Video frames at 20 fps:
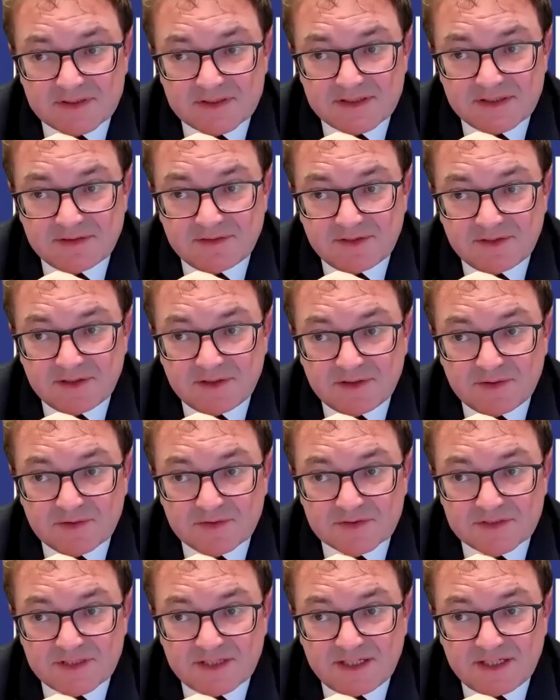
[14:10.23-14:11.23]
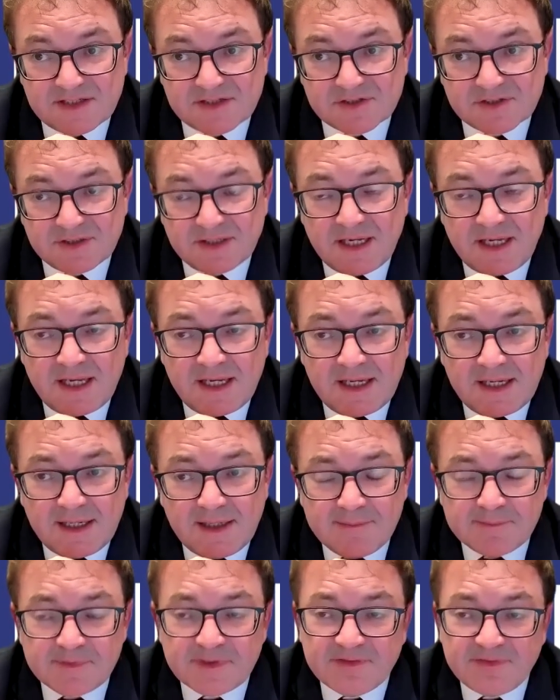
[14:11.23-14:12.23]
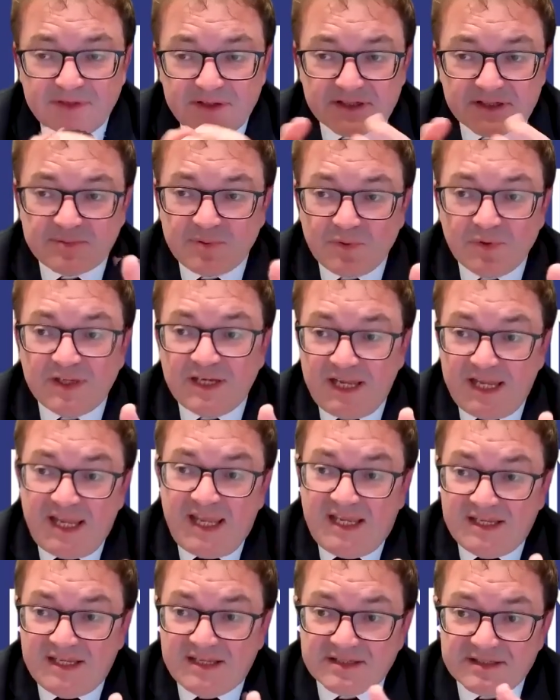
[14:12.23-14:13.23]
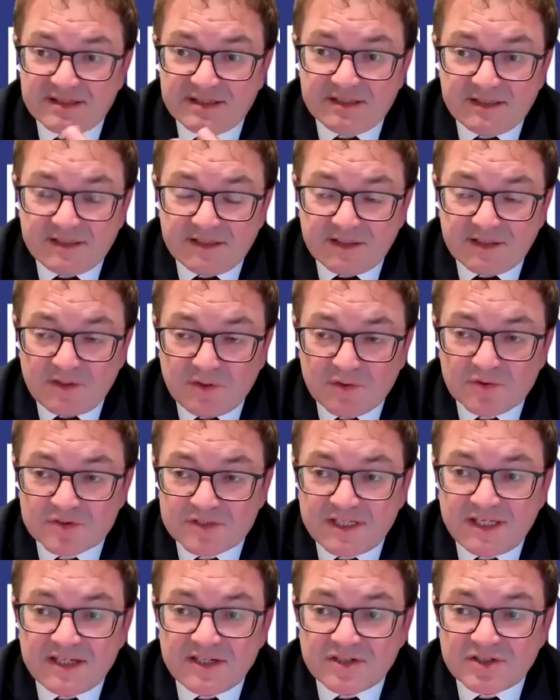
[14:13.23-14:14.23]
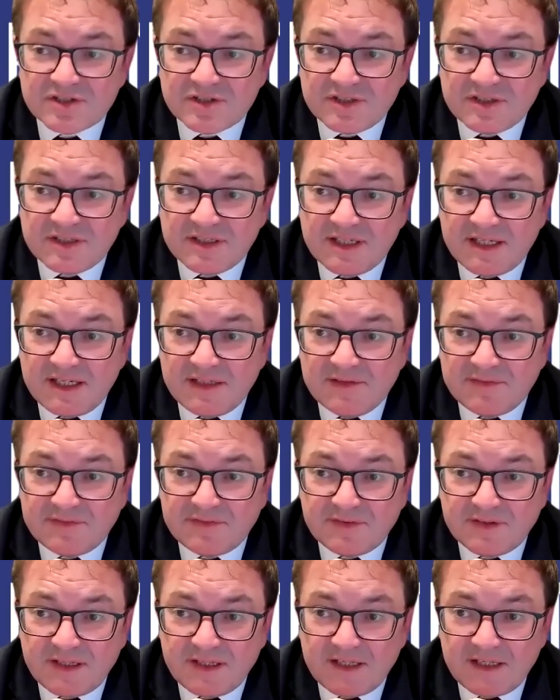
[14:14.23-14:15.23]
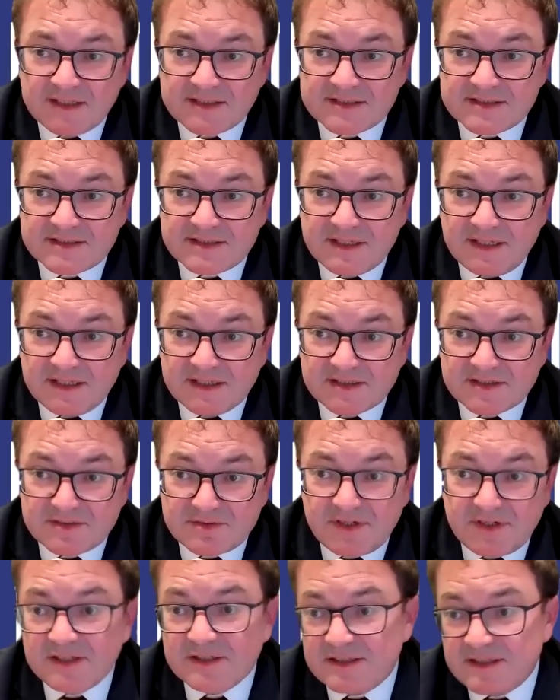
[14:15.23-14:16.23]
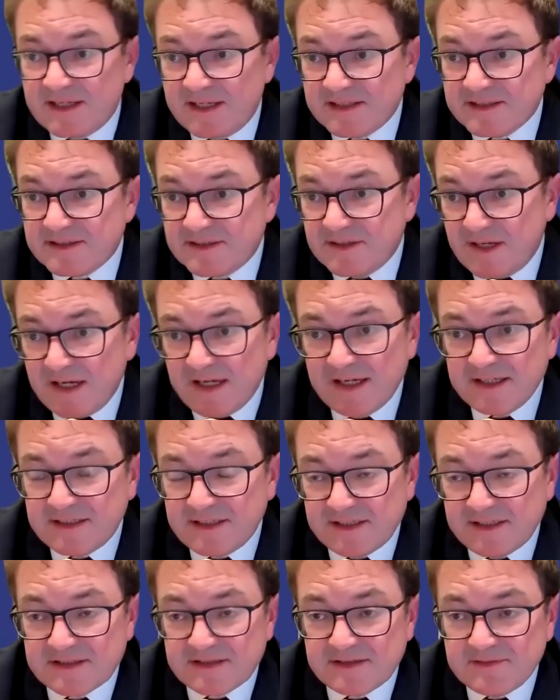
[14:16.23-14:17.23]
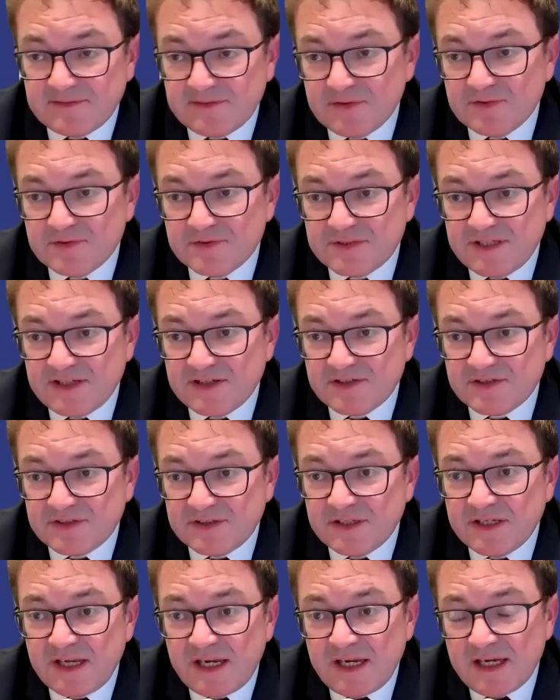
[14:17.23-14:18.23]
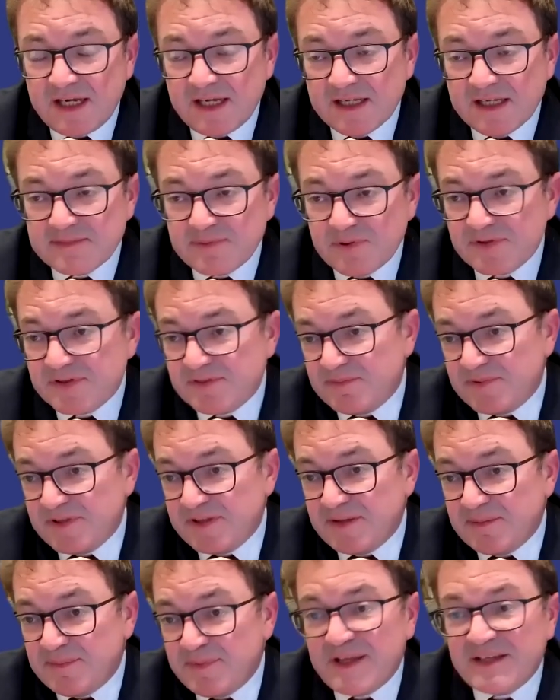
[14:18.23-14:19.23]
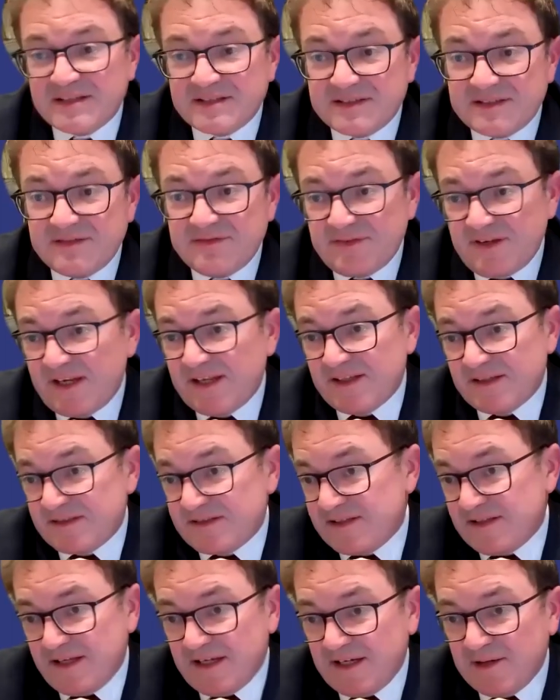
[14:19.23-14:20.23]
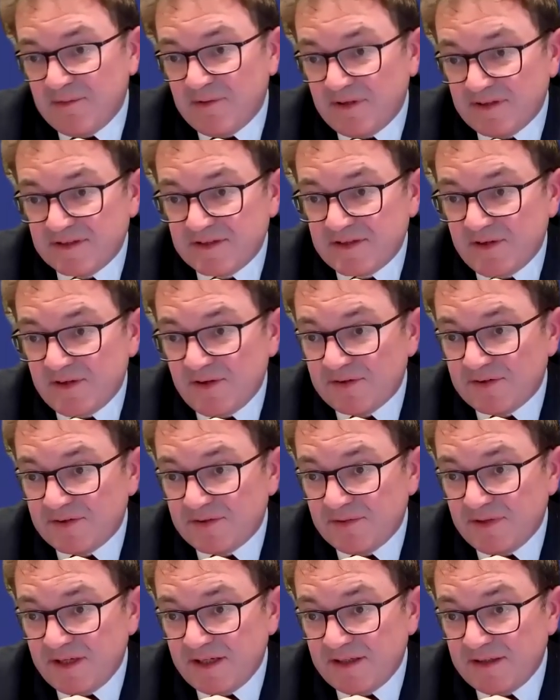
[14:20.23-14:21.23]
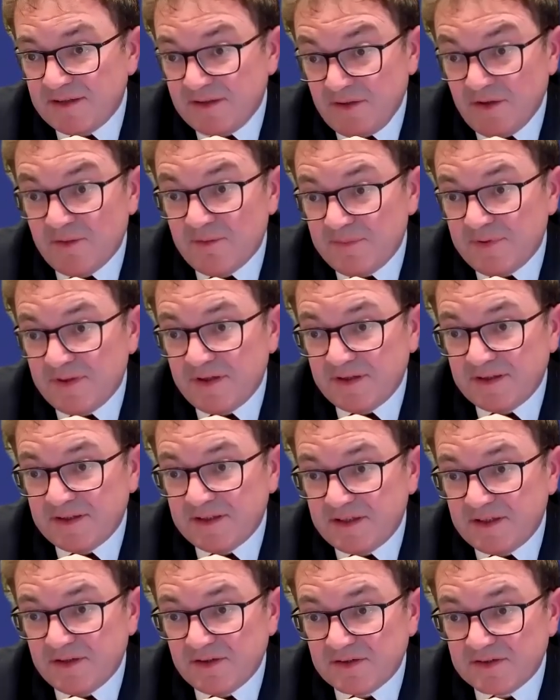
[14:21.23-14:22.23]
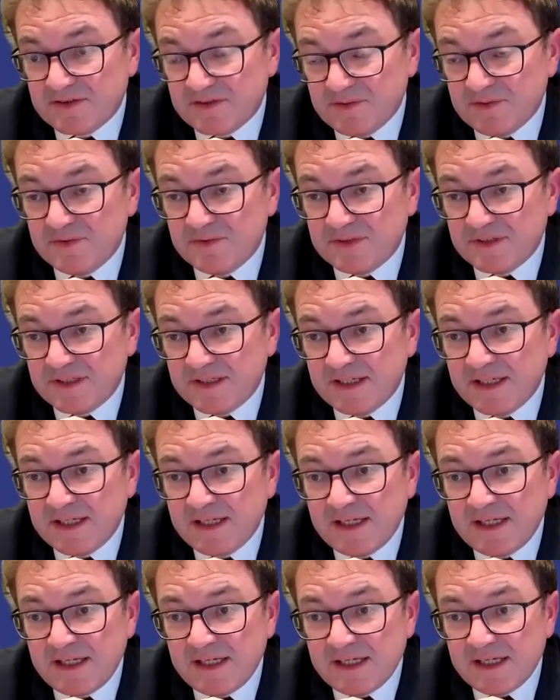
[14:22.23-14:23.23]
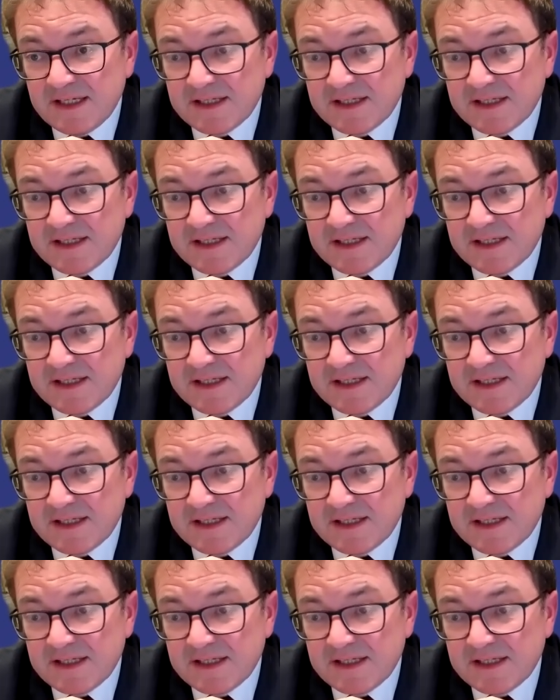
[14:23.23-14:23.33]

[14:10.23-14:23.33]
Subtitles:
considering causation. The first point is that causation, if it's a strict test, a high test of causation, is possibly the best defence that anyone's got to a non-party costs order.